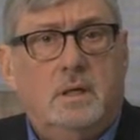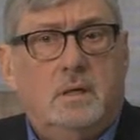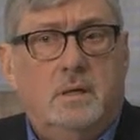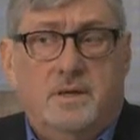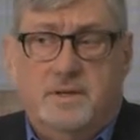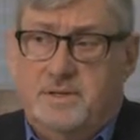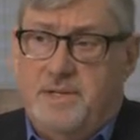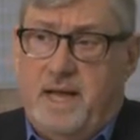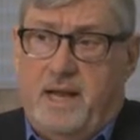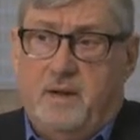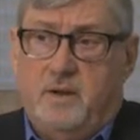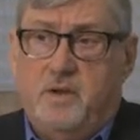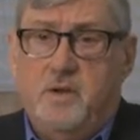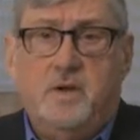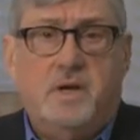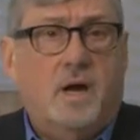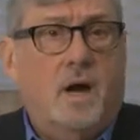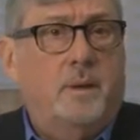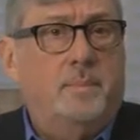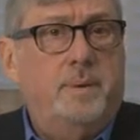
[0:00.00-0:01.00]
Is that a
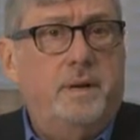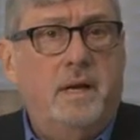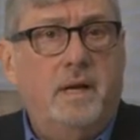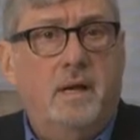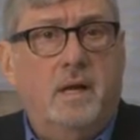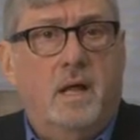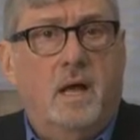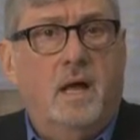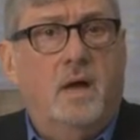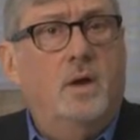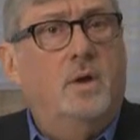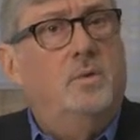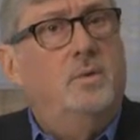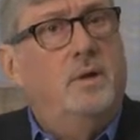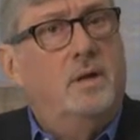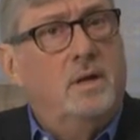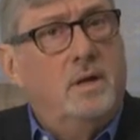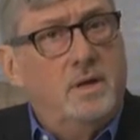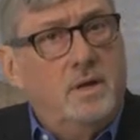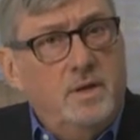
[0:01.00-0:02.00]
good company to
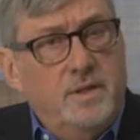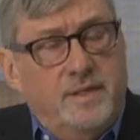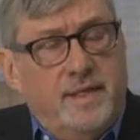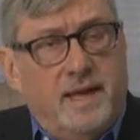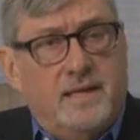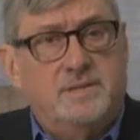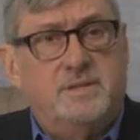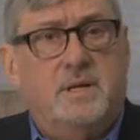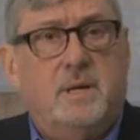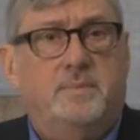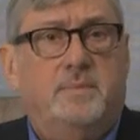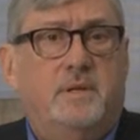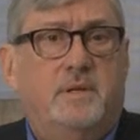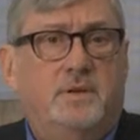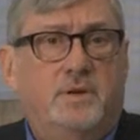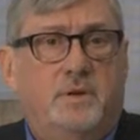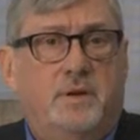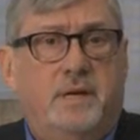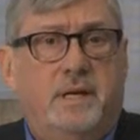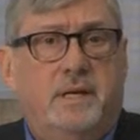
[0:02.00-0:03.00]
own? That's
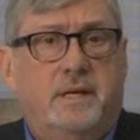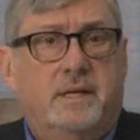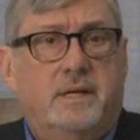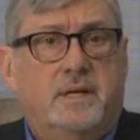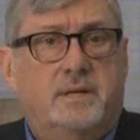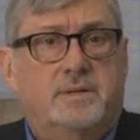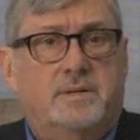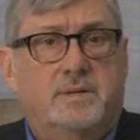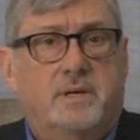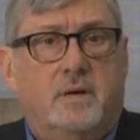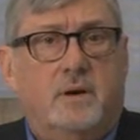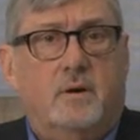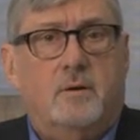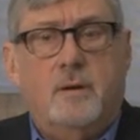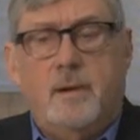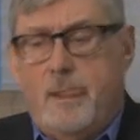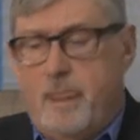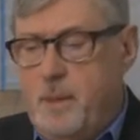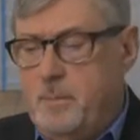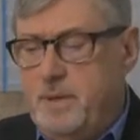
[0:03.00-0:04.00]
something you need to consider.
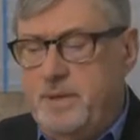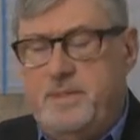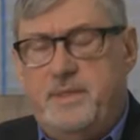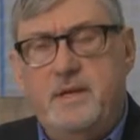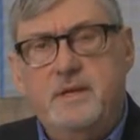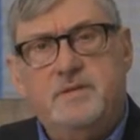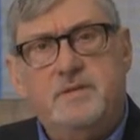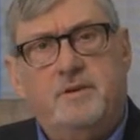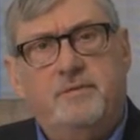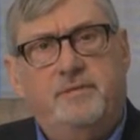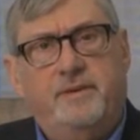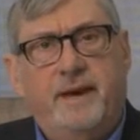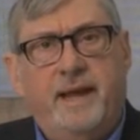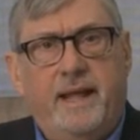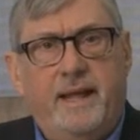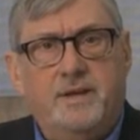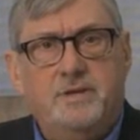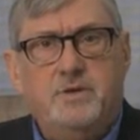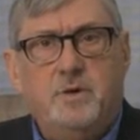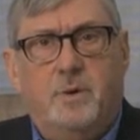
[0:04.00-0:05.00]
But these are
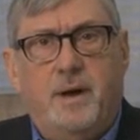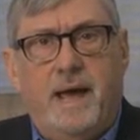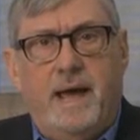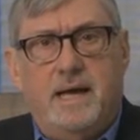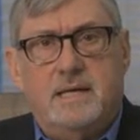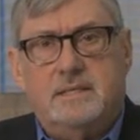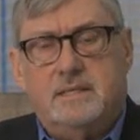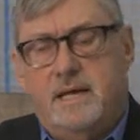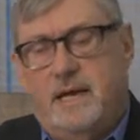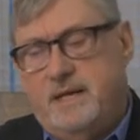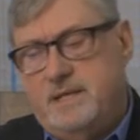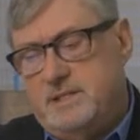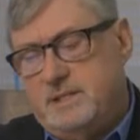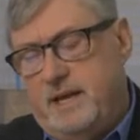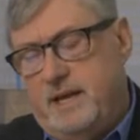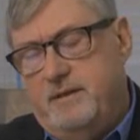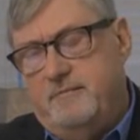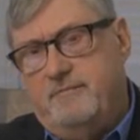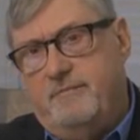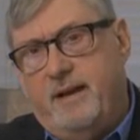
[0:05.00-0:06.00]
financial assets,
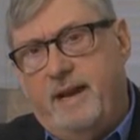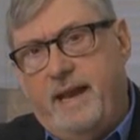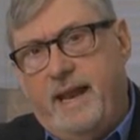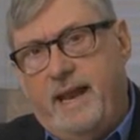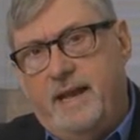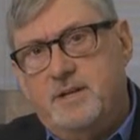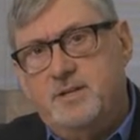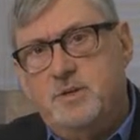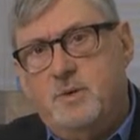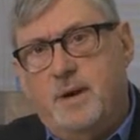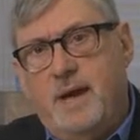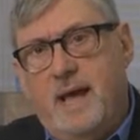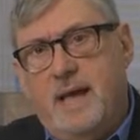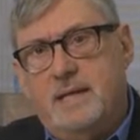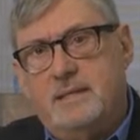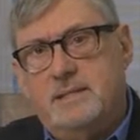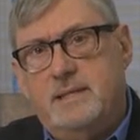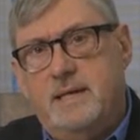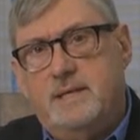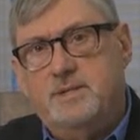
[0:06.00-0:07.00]
and financial
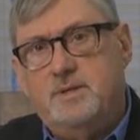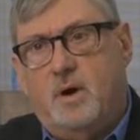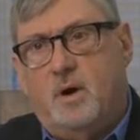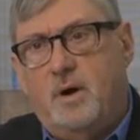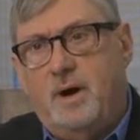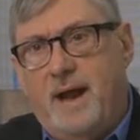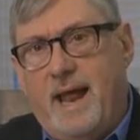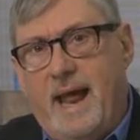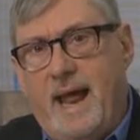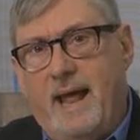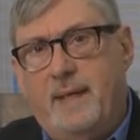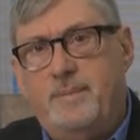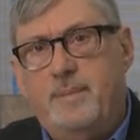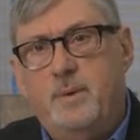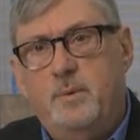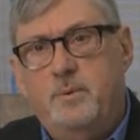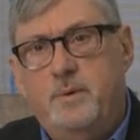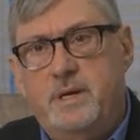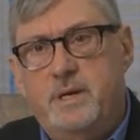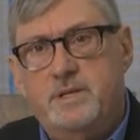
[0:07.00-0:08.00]
assets are at
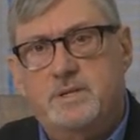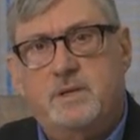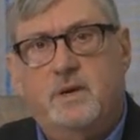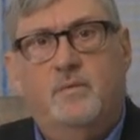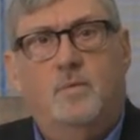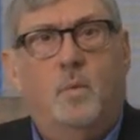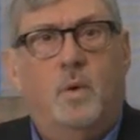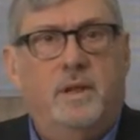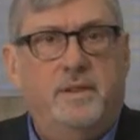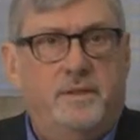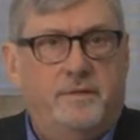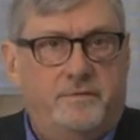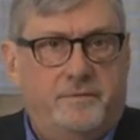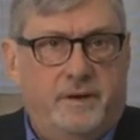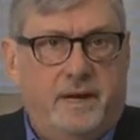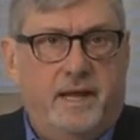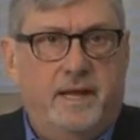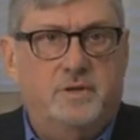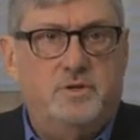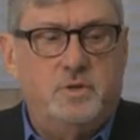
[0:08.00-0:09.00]
the risk of what the
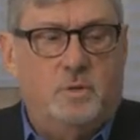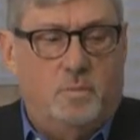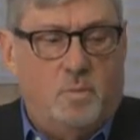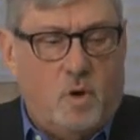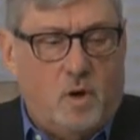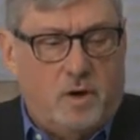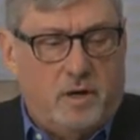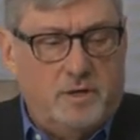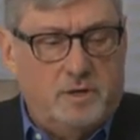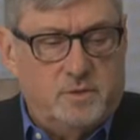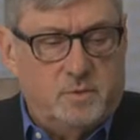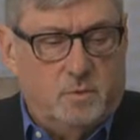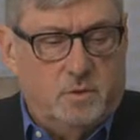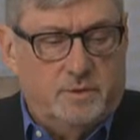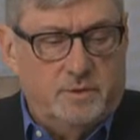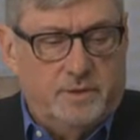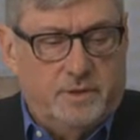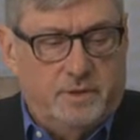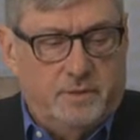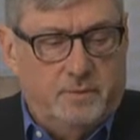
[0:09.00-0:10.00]
financial markets
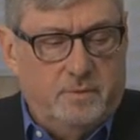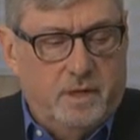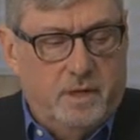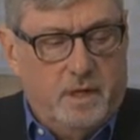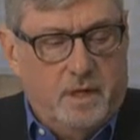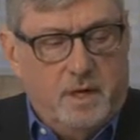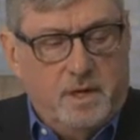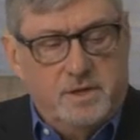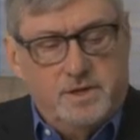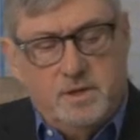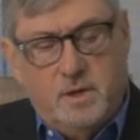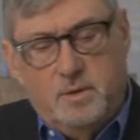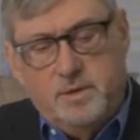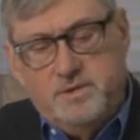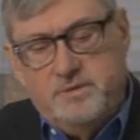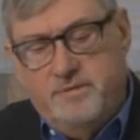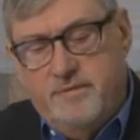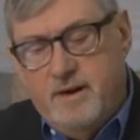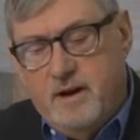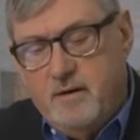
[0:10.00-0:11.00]
will do. So
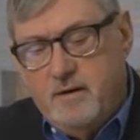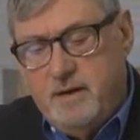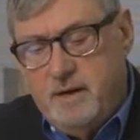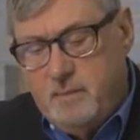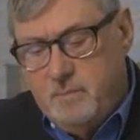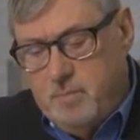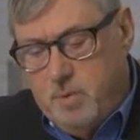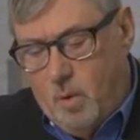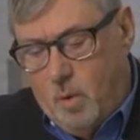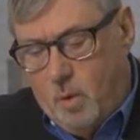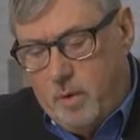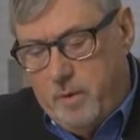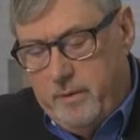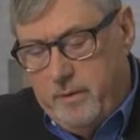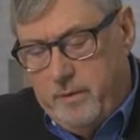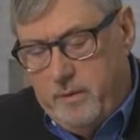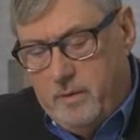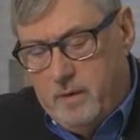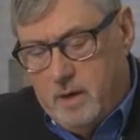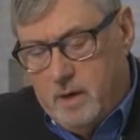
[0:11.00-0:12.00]
it's very
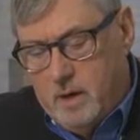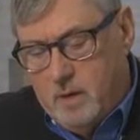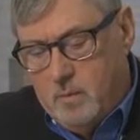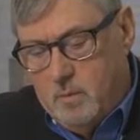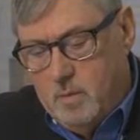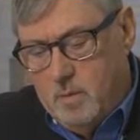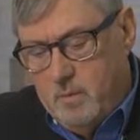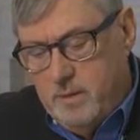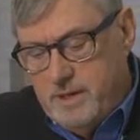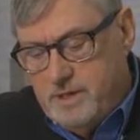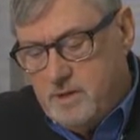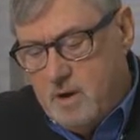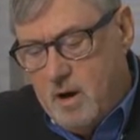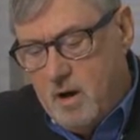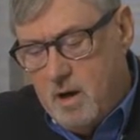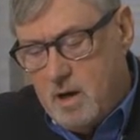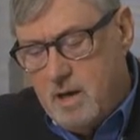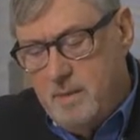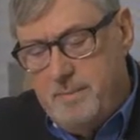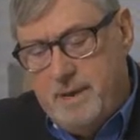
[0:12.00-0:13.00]
important when we
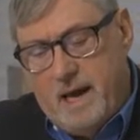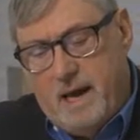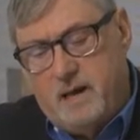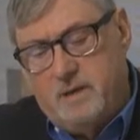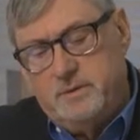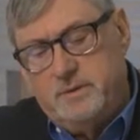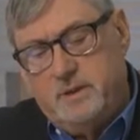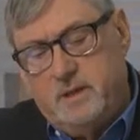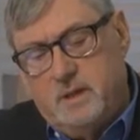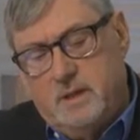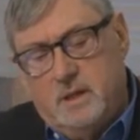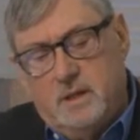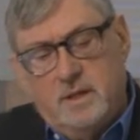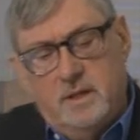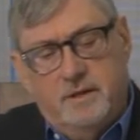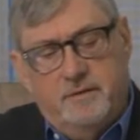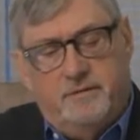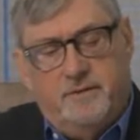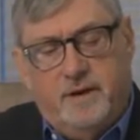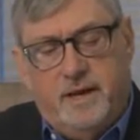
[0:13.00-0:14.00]
talk about
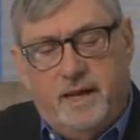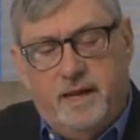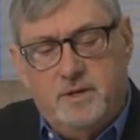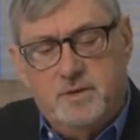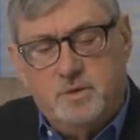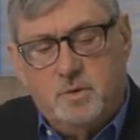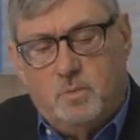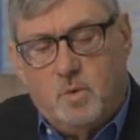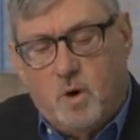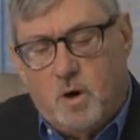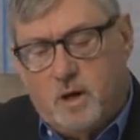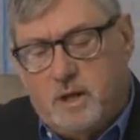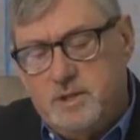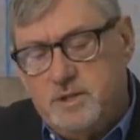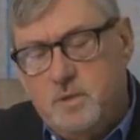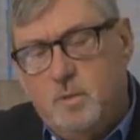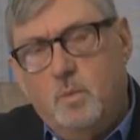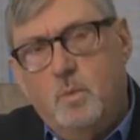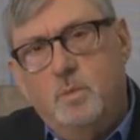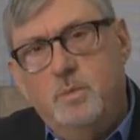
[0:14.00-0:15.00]
the financial
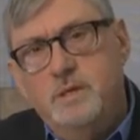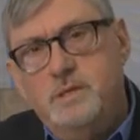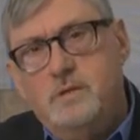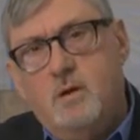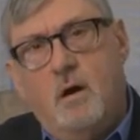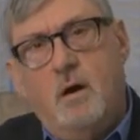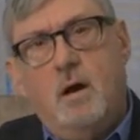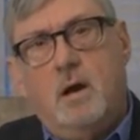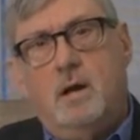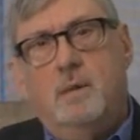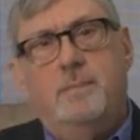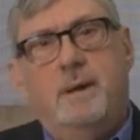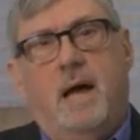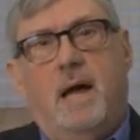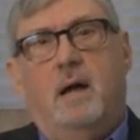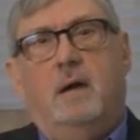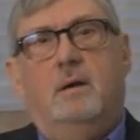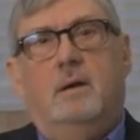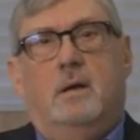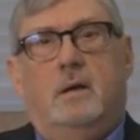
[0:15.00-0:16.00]
markets and when we talk
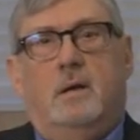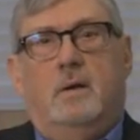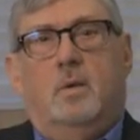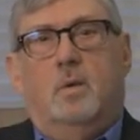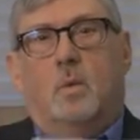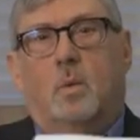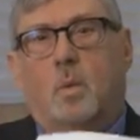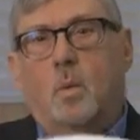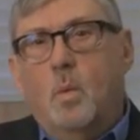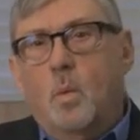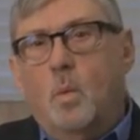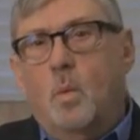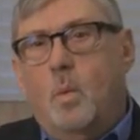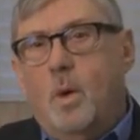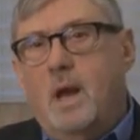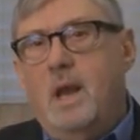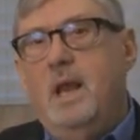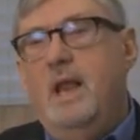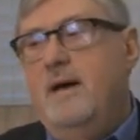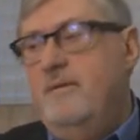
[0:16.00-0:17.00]
about
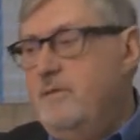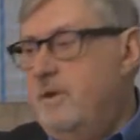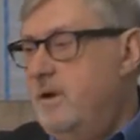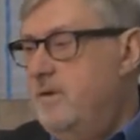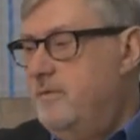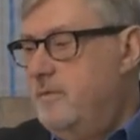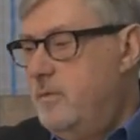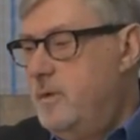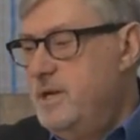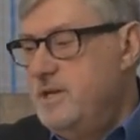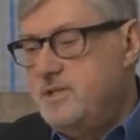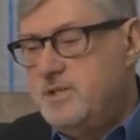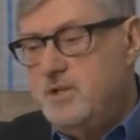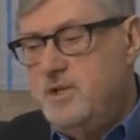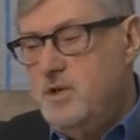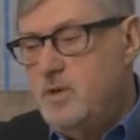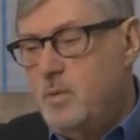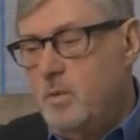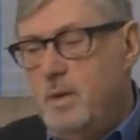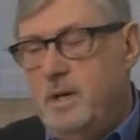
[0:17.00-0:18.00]
what level of risk
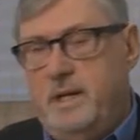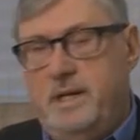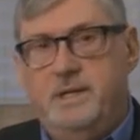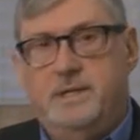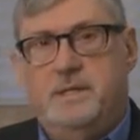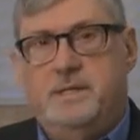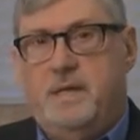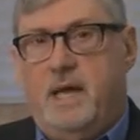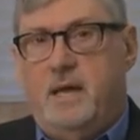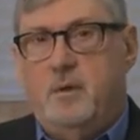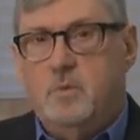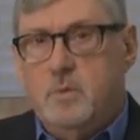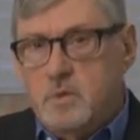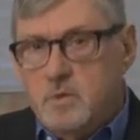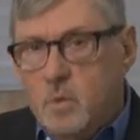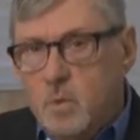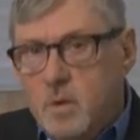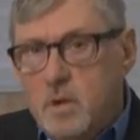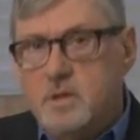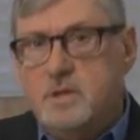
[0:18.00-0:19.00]
you're willing to take,
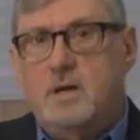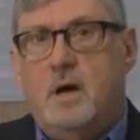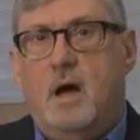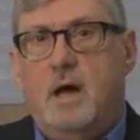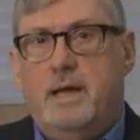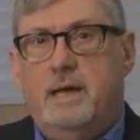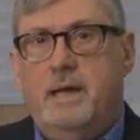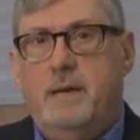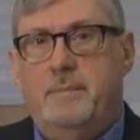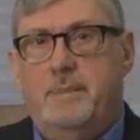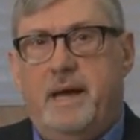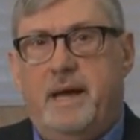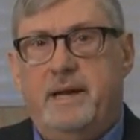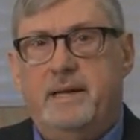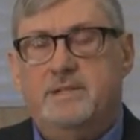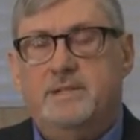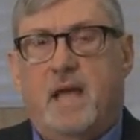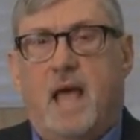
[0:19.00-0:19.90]
which we're talking about is